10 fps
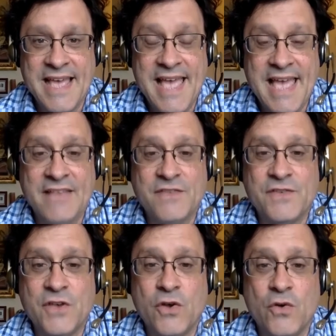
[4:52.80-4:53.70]
And
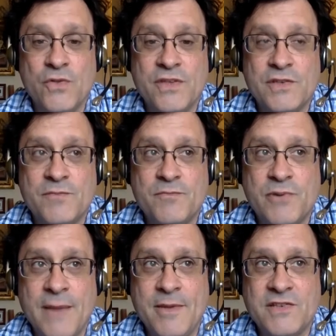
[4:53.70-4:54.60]
so, this
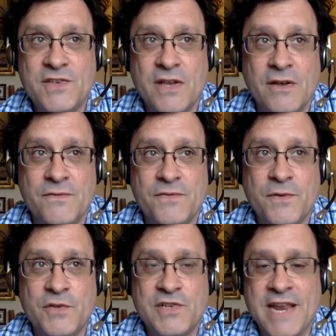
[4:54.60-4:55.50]
premise of
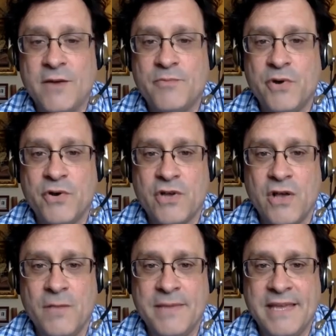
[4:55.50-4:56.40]
the standard
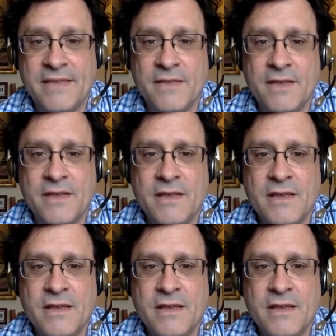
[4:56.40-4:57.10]
protocol being the,